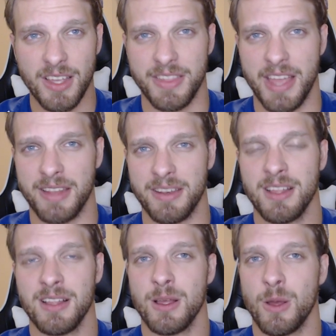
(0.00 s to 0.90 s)
And then
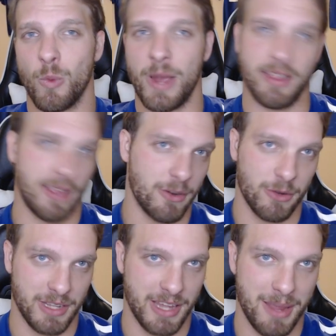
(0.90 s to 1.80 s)
way later
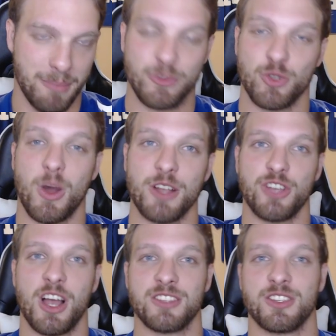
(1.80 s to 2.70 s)
in the game, Juwan
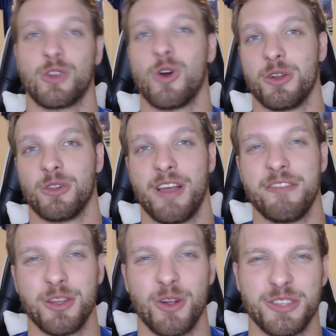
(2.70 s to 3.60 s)
Johnson caught an
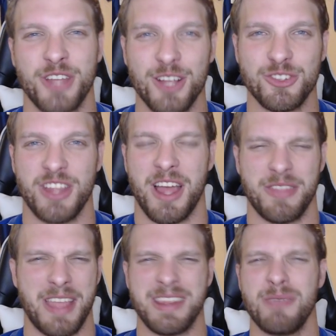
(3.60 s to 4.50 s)
11-yard
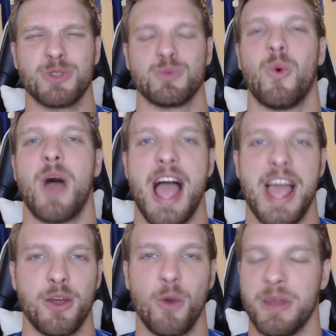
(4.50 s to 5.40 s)
touchdown, and he was
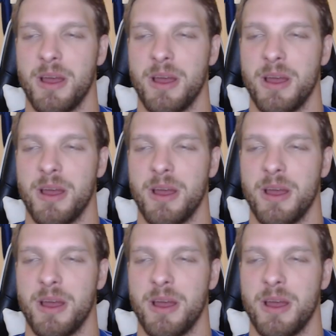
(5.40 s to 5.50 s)
wide open.